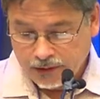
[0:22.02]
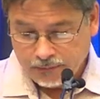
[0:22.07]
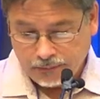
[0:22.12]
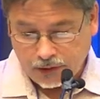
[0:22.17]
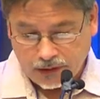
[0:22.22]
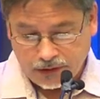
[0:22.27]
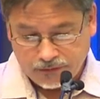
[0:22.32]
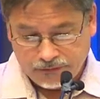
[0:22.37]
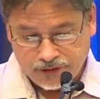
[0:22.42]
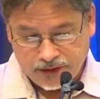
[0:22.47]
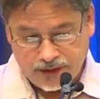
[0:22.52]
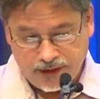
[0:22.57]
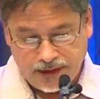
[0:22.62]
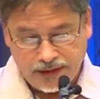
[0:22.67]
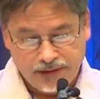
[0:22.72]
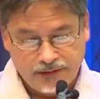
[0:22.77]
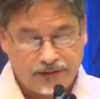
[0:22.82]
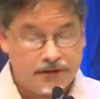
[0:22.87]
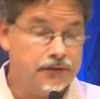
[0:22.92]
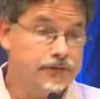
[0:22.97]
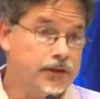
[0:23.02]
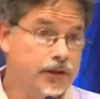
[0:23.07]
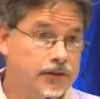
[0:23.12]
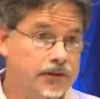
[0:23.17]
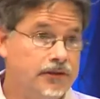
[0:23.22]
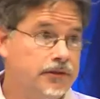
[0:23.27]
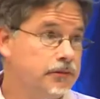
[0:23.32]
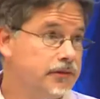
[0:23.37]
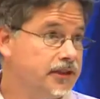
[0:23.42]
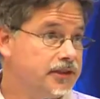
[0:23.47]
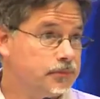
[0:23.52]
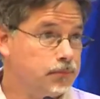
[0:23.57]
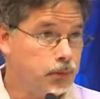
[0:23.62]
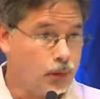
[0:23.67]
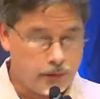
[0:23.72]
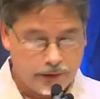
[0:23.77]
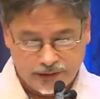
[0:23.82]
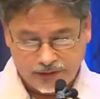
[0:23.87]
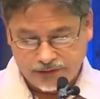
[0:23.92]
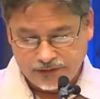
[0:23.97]
Part of today is devoted to
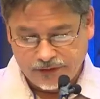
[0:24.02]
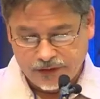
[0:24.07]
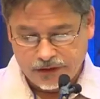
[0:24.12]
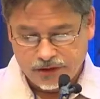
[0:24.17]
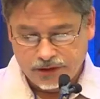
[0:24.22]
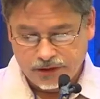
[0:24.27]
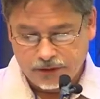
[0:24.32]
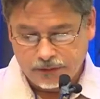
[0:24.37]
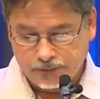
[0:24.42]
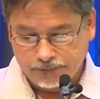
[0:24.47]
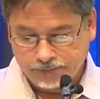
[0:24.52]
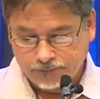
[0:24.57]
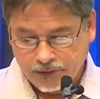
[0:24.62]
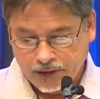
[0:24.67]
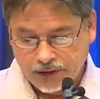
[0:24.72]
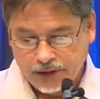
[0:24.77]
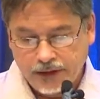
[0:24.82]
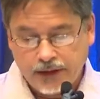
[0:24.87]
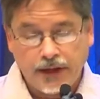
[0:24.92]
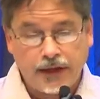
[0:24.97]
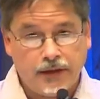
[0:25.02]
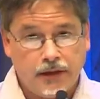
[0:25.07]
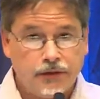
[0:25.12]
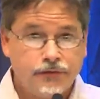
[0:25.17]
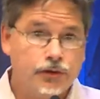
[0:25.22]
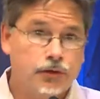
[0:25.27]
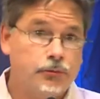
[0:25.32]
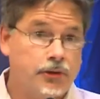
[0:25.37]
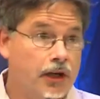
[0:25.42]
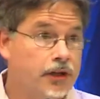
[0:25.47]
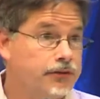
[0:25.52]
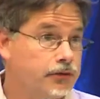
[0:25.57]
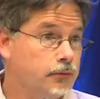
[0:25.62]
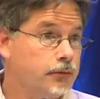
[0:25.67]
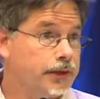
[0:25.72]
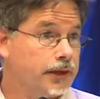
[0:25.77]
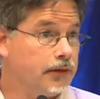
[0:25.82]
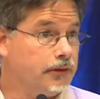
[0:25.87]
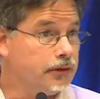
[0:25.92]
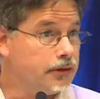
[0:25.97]
exploring this issue. However, we also
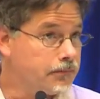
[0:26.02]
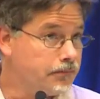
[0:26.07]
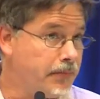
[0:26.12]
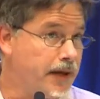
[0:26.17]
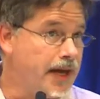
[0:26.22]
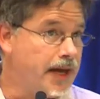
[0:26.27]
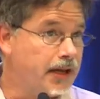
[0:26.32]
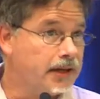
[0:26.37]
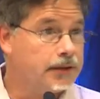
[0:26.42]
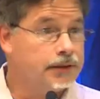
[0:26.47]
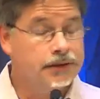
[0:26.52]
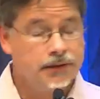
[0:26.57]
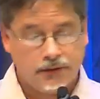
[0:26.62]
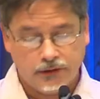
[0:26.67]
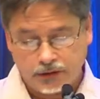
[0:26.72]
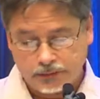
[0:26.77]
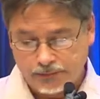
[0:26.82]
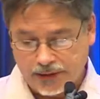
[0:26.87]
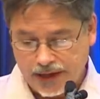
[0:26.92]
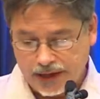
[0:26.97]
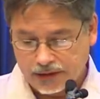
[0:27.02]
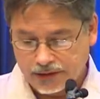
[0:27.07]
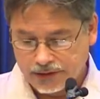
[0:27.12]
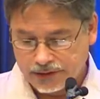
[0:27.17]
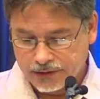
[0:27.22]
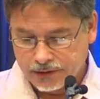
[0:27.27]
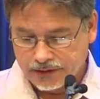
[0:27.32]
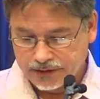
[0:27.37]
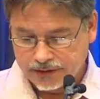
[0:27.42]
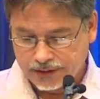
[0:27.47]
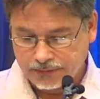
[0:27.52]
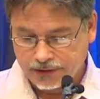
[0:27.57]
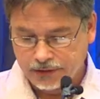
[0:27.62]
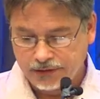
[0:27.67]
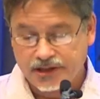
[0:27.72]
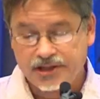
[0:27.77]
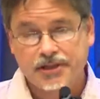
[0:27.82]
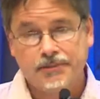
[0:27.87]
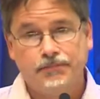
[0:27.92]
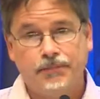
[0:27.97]
want to look back on U.S.
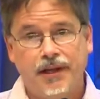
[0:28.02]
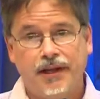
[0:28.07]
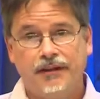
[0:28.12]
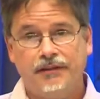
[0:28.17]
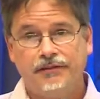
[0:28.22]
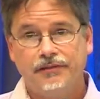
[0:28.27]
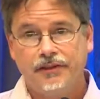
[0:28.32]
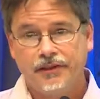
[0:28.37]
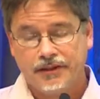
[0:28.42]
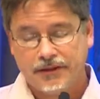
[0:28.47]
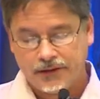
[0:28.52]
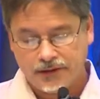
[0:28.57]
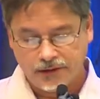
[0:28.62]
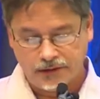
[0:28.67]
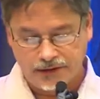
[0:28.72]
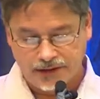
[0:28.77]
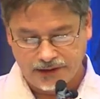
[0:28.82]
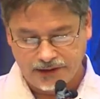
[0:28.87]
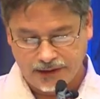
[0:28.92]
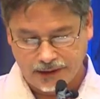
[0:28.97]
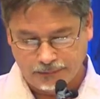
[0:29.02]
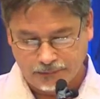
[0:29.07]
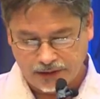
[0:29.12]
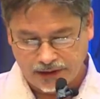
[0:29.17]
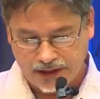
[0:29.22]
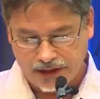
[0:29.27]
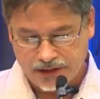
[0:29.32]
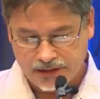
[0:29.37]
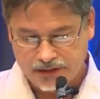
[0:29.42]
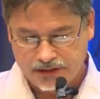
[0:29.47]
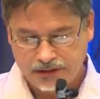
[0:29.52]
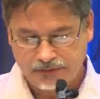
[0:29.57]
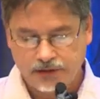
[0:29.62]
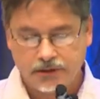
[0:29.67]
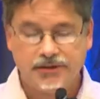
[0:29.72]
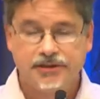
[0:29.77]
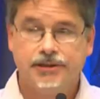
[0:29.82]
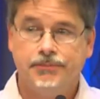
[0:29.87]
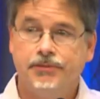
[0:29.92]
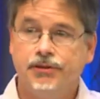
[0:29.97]
immigration policy, look at the implications of
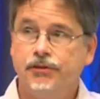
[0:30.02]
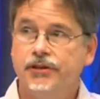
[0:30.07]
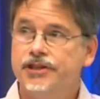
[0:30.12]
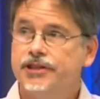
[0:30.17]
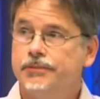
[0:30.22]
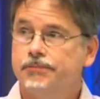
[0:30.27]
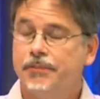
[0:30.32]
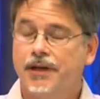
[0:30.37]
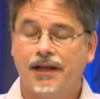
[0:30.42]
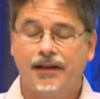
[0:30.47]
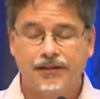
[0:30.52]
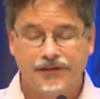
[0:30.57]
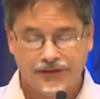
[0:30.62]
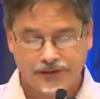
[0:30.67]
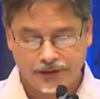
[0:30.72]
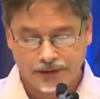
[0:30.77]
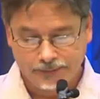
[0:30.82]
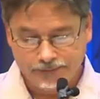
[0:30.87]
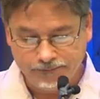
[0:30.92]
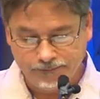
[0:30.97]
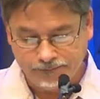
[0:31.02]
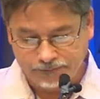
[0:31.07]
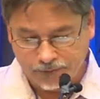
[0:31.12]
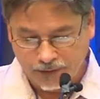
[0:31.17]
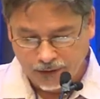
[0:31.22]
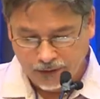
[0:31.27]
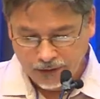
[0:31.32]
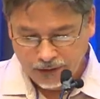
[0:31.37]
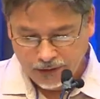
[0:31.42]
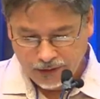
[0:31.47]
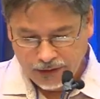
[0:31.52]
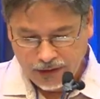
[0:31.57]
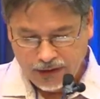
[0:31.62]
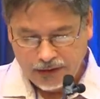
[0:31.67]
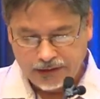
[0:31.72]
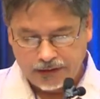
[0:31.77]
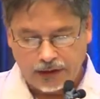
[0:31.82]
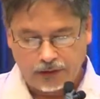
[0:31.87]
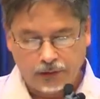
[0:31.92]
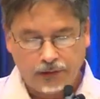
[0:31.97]
U.S. immigration policy,
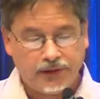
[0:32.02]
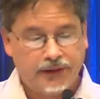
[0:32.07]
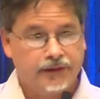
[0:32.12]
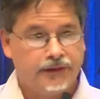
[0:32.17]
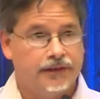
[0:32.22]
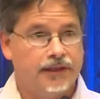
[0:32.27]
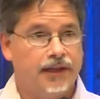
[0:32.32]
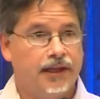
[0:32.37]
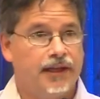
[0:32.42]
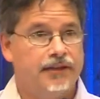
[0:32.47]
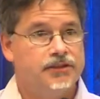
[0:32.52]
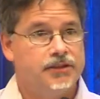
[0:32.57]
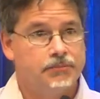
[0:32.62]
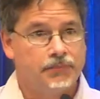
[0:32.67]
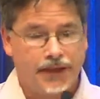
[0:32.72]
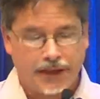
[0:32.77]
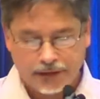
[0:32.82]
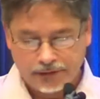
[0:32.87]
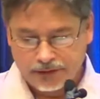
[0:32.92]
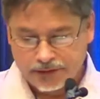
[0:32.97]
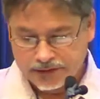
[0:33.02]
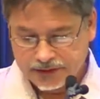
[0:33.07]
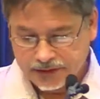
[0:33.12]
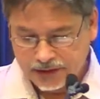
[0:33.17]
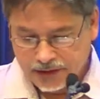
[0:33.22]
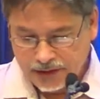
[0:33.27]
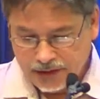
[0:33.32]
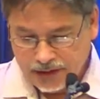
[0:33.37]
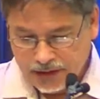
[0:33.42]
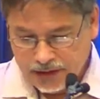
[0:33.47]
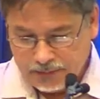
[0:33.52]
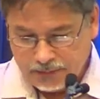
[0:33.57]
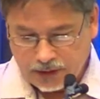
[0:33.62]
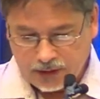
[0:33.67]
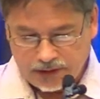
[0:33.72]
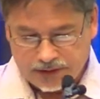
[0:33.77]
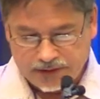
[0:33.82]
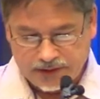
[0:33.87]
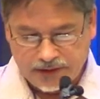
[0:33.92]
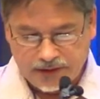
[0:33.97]
not only on the lives of migrants, but
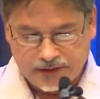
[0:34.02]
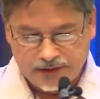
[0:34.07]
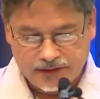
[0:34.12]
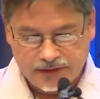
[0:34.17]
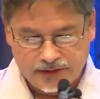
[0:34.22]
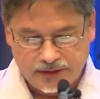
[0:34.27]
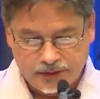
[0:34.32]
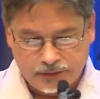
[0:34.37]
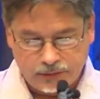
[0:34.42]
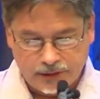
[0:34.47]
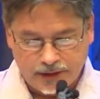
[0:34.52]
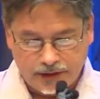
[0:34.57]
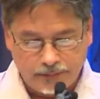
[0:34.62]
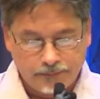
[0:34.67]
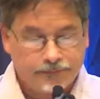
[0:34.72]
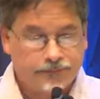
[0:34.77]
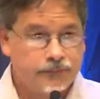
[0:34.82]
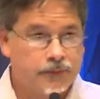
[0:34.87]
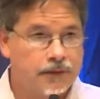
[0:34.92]
on citizens as well.